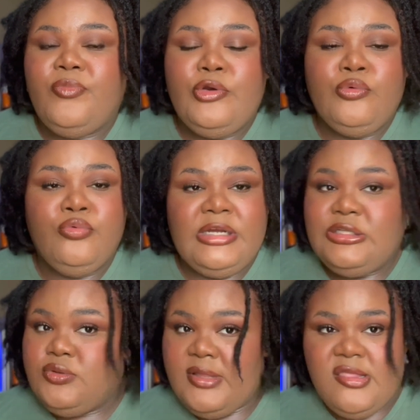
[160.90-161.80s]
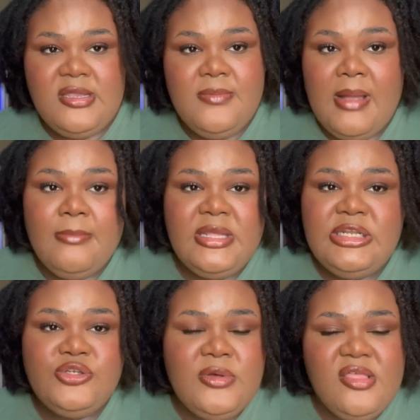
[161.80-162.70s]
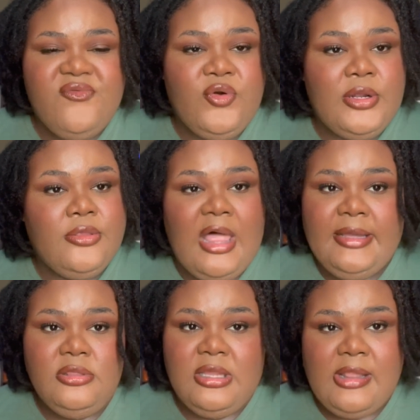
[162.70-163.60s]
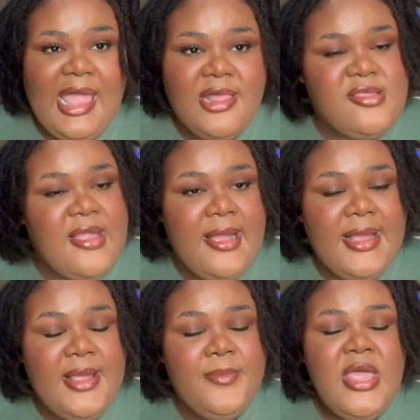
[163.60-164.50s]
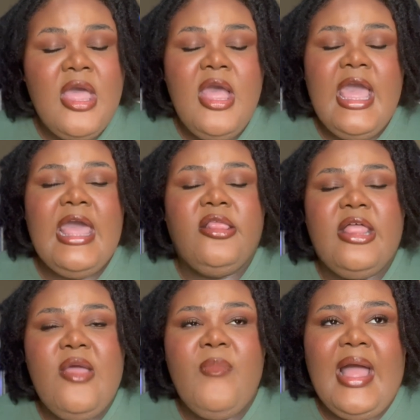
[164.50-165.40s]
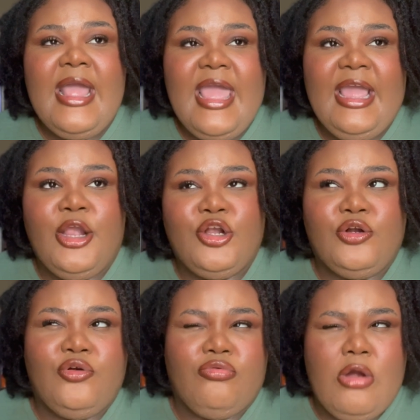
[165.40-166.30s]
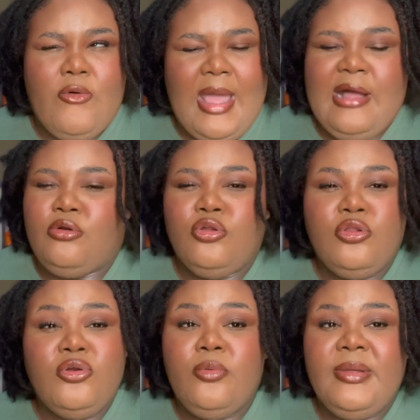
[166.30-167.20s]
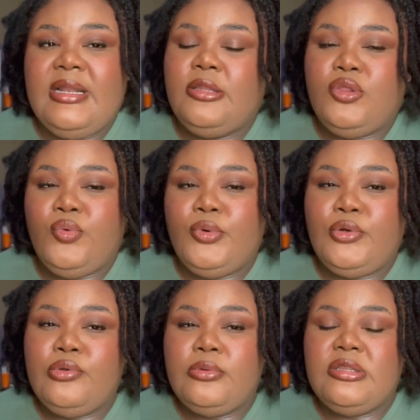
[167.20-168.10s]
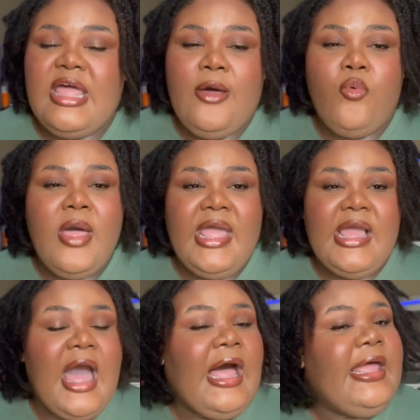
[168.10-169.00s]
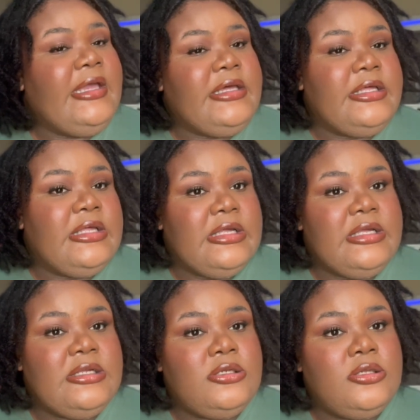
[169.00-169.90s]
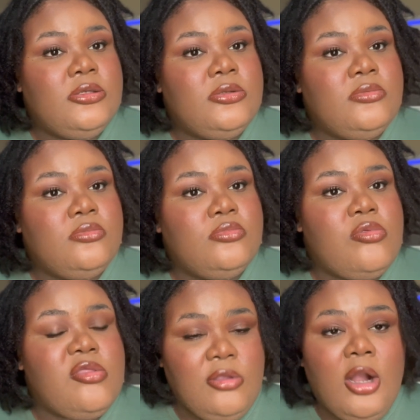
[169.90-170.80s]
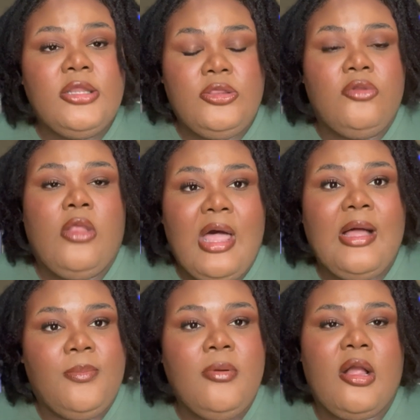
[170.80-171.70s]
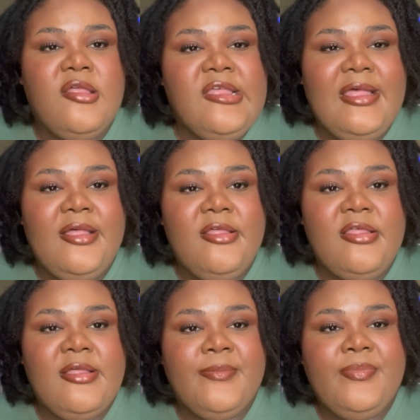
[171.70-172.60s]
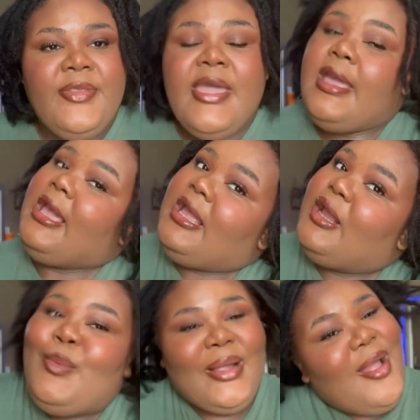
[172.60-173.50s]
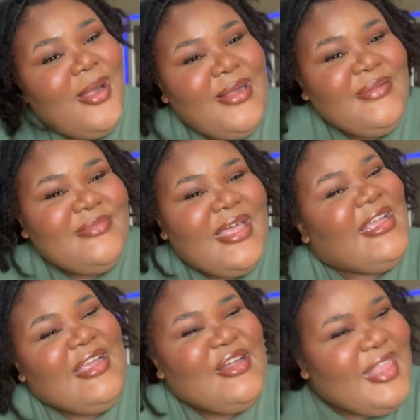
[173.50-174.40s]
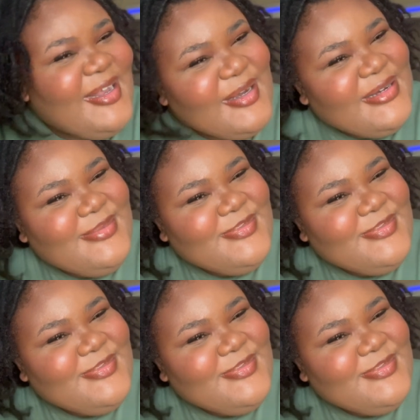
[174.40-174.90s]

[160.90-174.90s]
retwisted my mini twist for like the last time and let my hair grow out a little bit at the root. That way I could start the lock process. And here we are a year later,